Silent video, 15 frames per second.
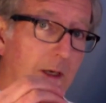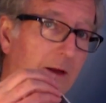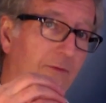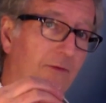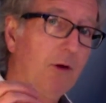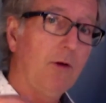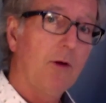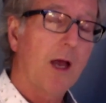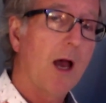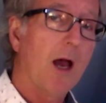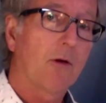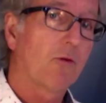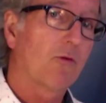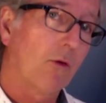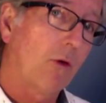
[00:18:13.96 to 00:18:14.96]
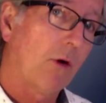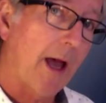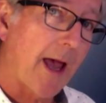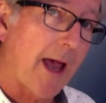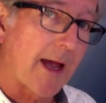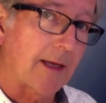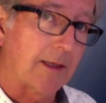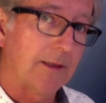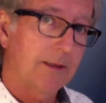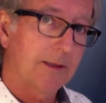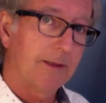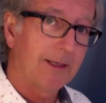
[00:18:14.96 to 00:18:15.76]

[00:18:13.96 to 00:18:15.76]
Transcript: if you can't draw hands,